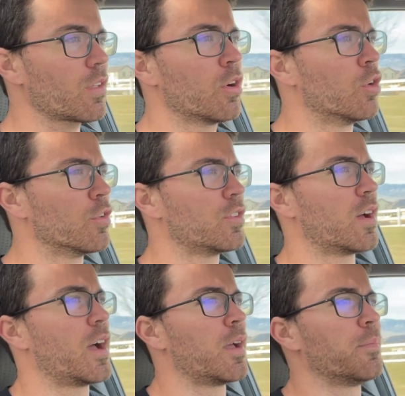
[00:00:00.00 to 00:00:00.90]
over
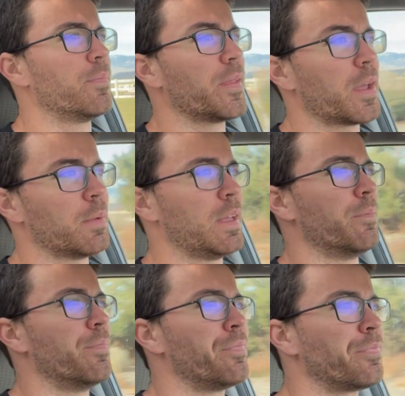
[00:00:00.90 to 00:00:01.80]
time, I
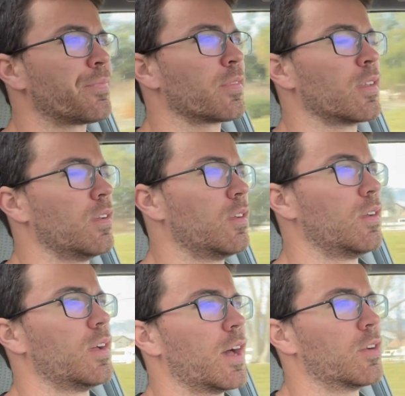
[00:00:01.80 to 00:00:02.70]

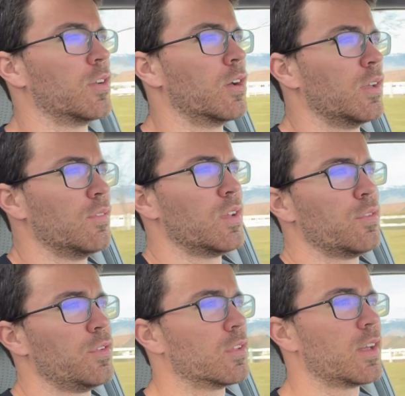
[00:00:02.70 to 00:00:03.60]
mean, I don't know. Even
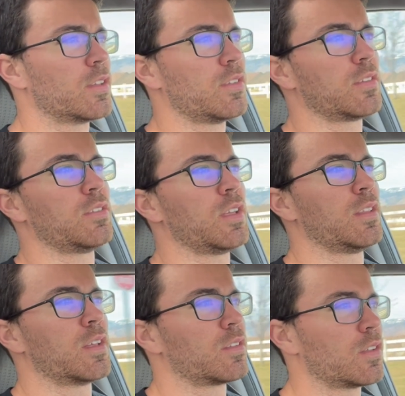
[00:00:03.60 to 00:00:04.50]
if you're like
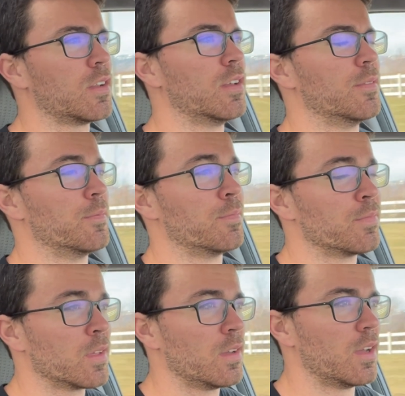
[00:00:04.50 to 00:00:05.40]
16, that's gonna,
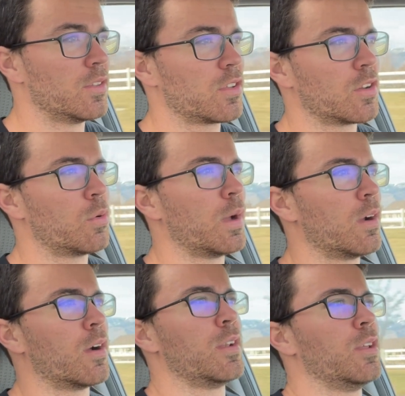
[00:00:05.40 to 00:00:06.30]
it's gonna
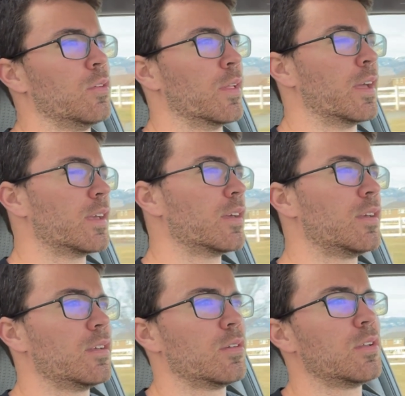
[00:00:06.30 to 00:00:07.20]
wear on you. Like,
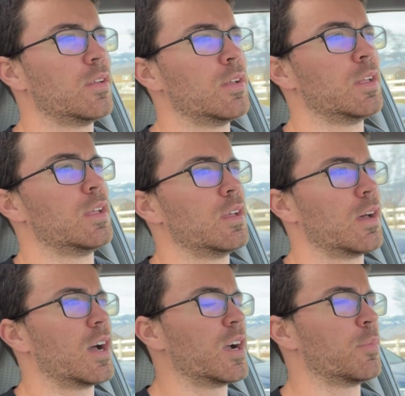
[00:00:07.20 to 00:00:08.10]

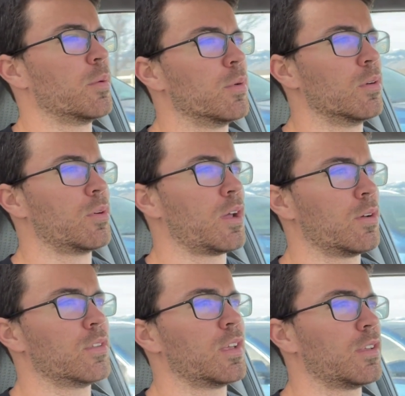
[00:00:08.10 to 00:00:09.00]
I remember when I
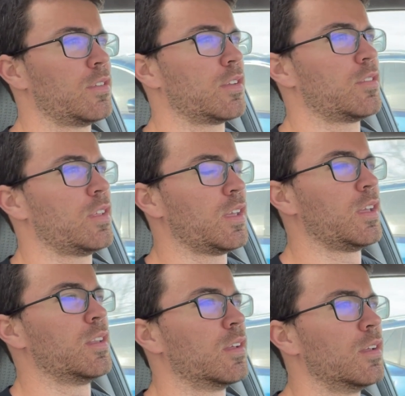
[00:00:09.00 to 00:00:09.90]
was like
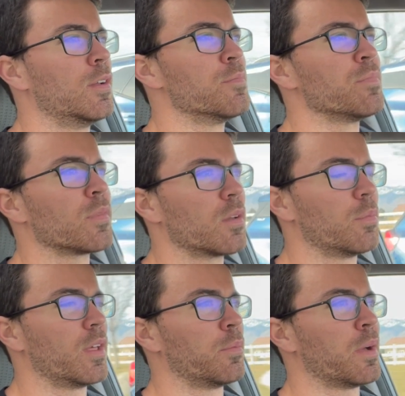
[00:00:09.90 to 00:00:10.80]
16,
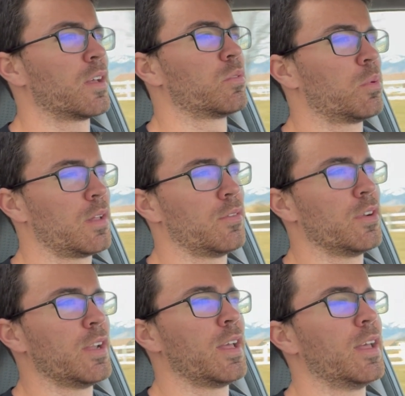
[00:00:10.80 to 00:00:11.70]
playing basketball
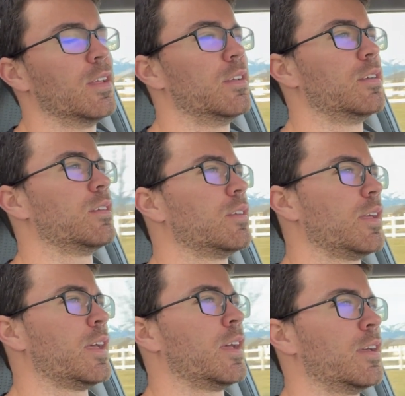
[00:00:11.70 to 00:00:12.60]
every day,
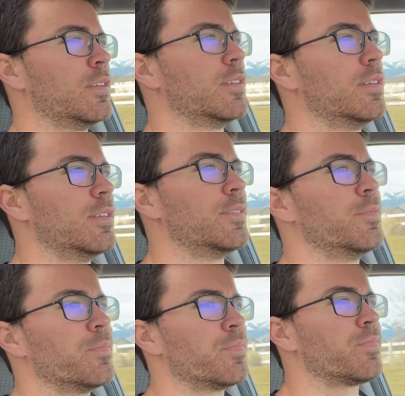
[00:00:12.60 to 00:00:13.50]

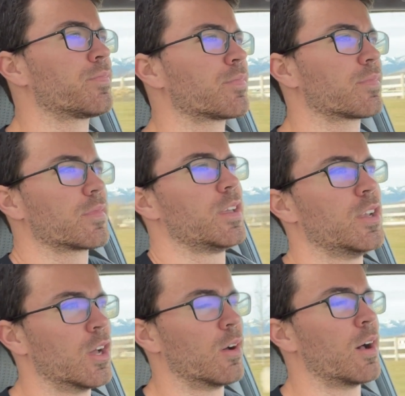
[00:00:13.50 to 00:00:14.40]
and you
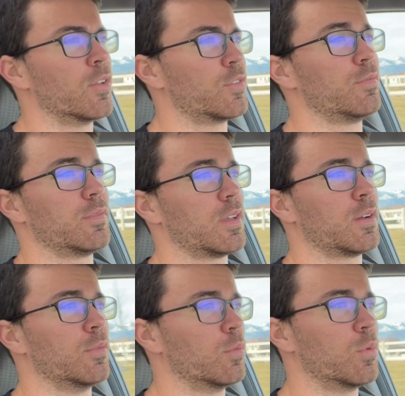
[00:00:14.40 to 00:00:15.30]
know, I was,
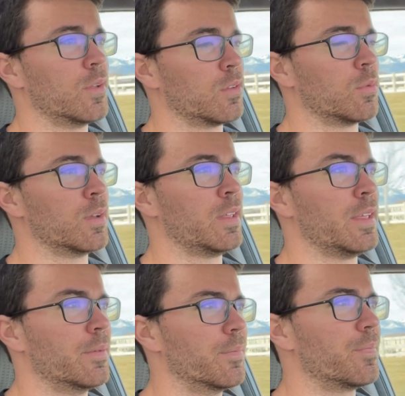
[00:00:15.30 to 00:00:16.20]
I wasn't really,
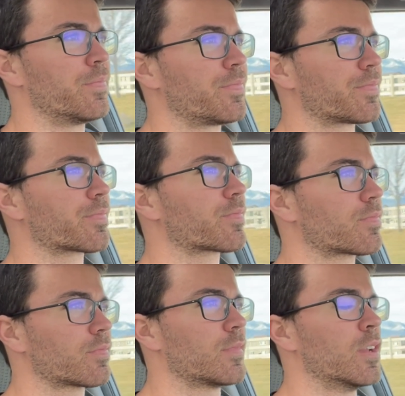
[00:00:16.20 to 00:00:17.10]

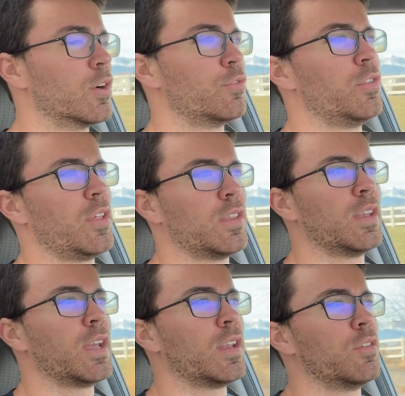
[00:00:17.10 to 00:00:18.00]
you know, feeling the
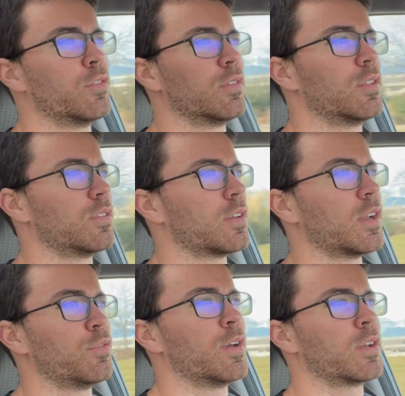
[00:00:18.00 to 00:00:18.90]
negative
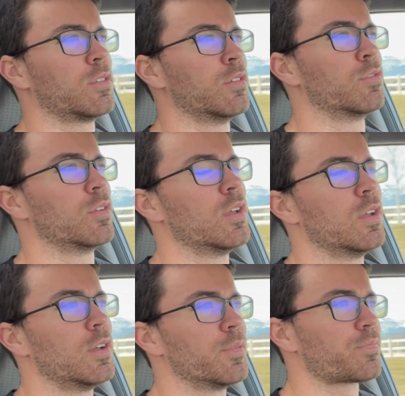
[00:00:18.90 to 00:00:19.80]
side effects of
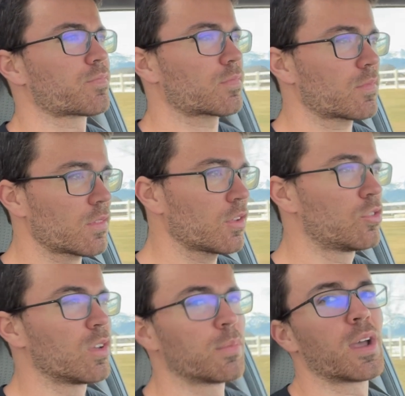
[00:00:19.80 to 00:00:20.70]

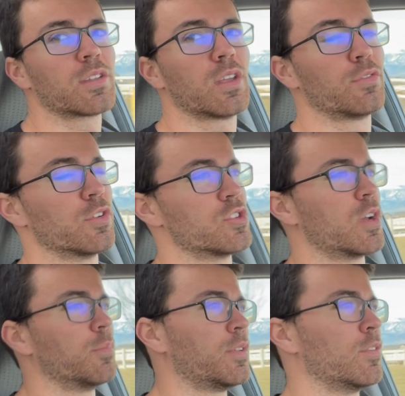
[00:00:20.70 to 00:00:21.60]
doing max effort
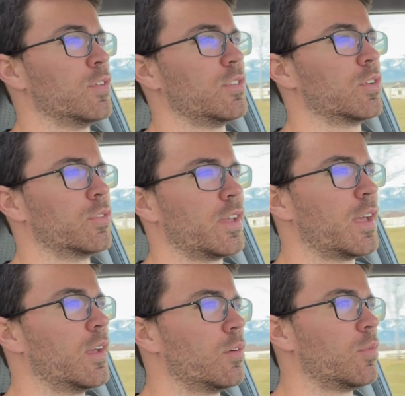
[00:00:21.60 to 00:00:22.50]
jumps every single
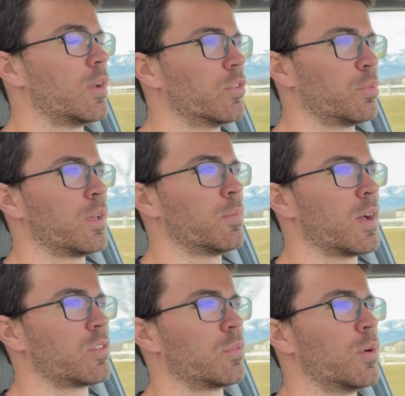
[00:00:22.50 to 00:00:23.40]
day when I was playing
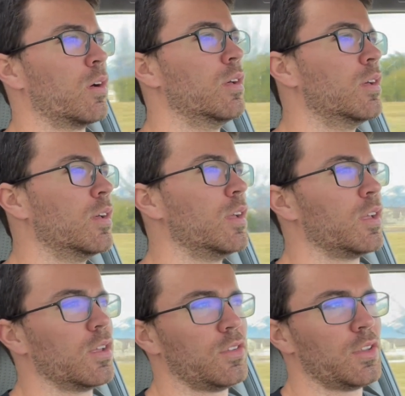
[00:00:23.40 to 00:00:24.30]
basketball.
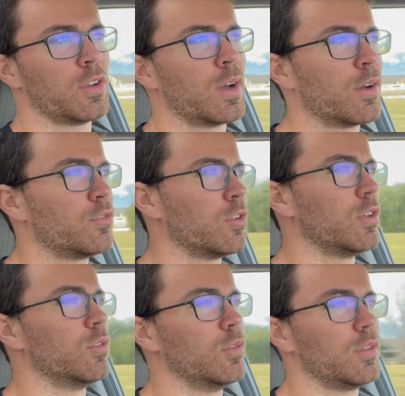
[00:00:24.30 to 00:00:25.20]
Because you know, after
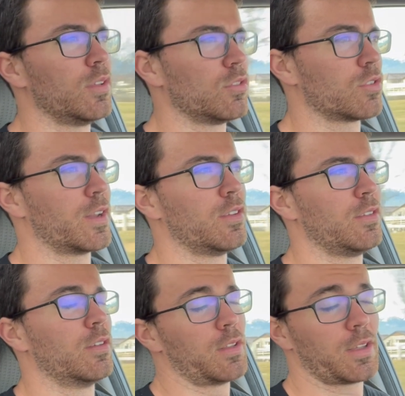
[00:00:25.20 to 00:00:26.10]
you try to,
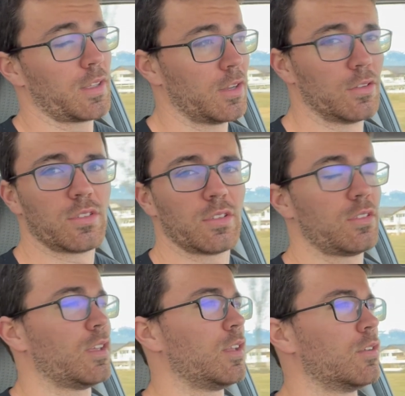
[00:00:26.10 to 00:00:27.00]
you
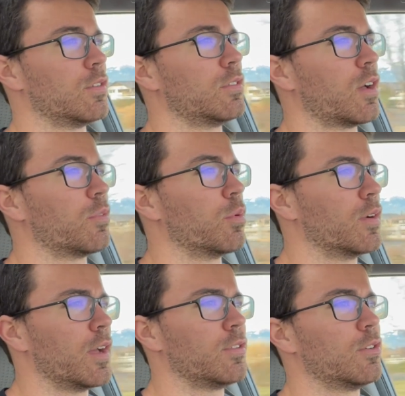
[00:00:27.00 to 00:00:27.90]
16, you're a sophomore
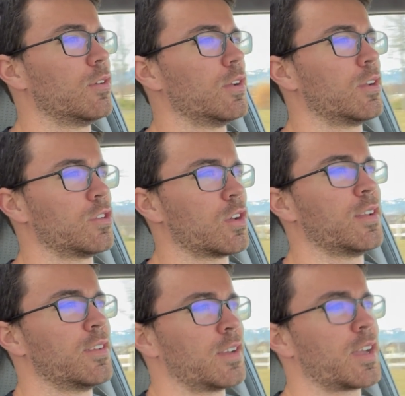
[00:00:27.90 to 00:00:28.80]
in high school, you're gonna try to
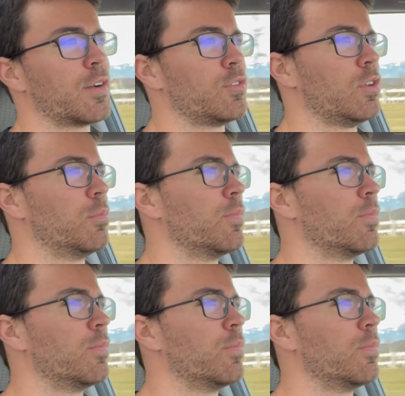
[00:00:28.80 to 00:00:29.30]
dunk after you